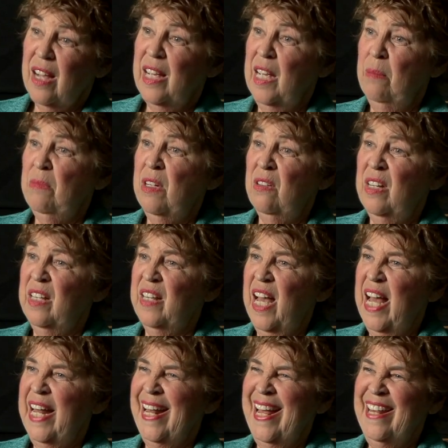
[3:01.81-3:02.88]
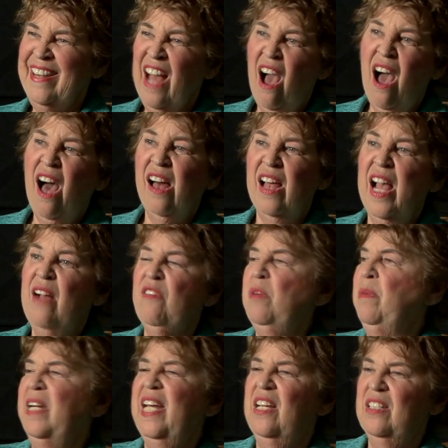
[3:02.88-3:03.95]
him doing that, and
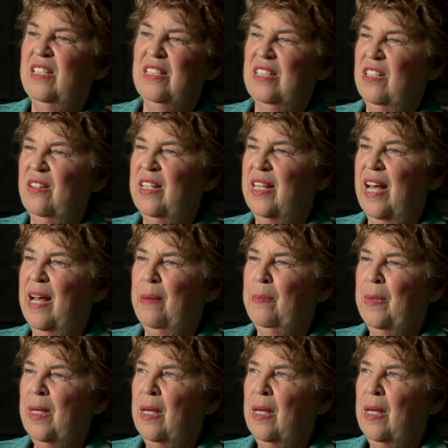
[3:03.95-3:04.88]
everybody else is doing that.